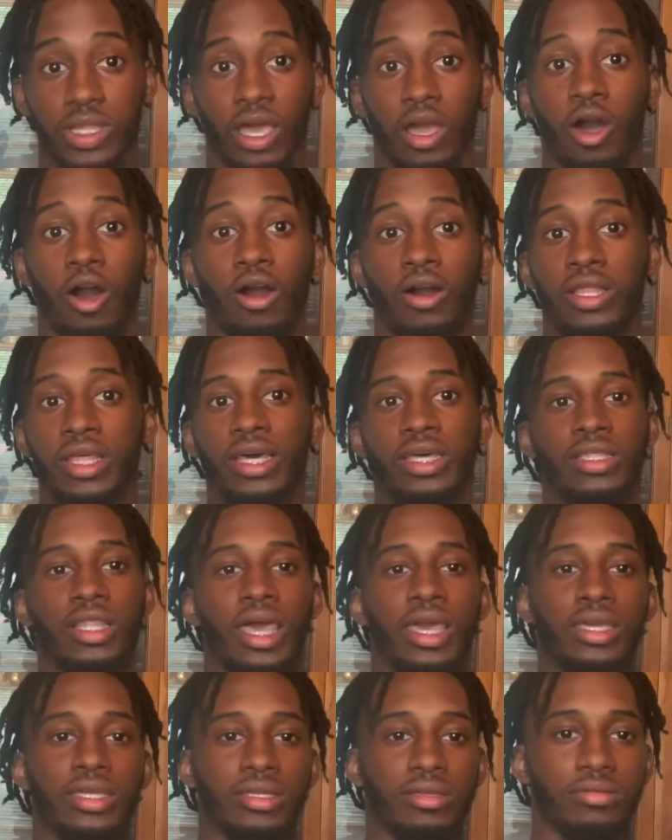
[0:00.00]
like all of that.
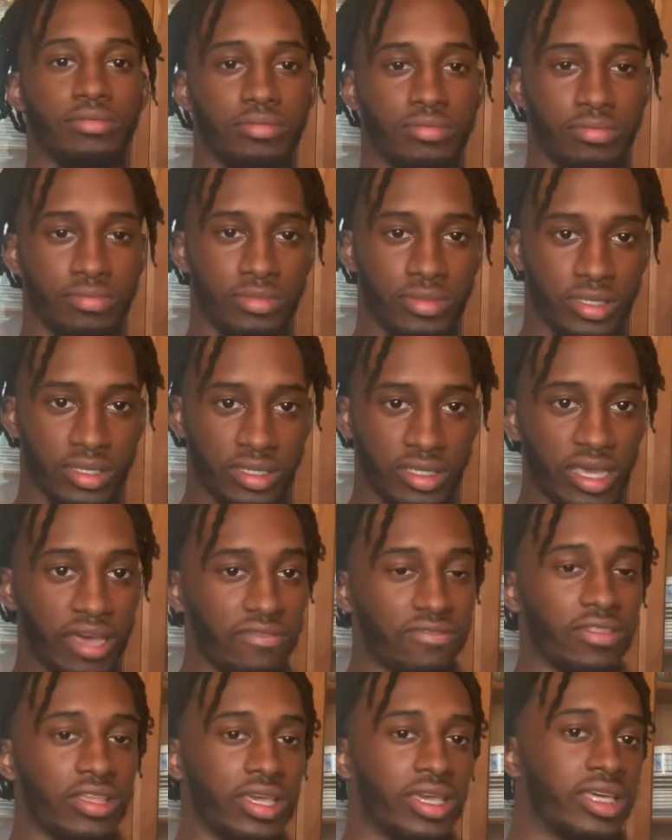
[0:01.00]
Like
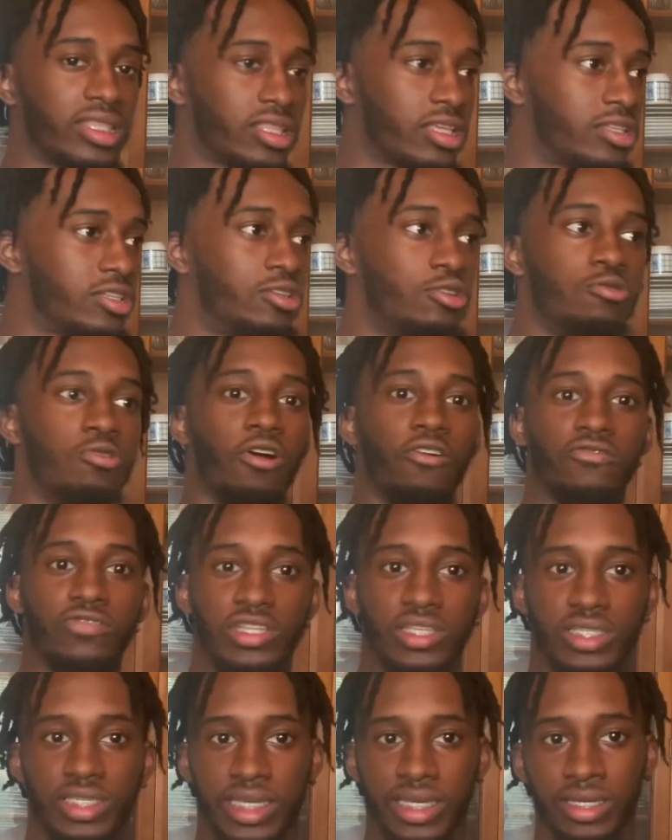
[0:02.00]
definitely get the 2 over
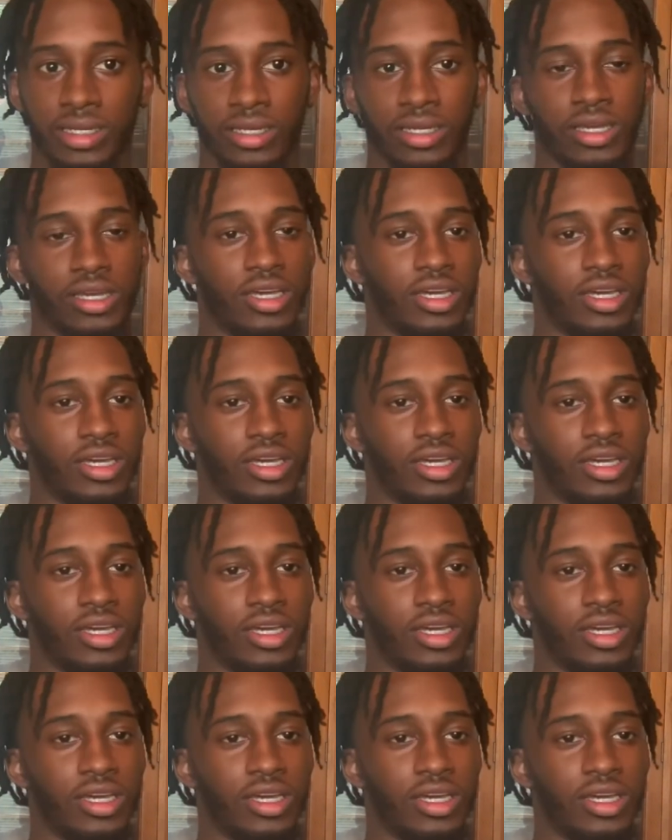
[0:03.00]
the 10.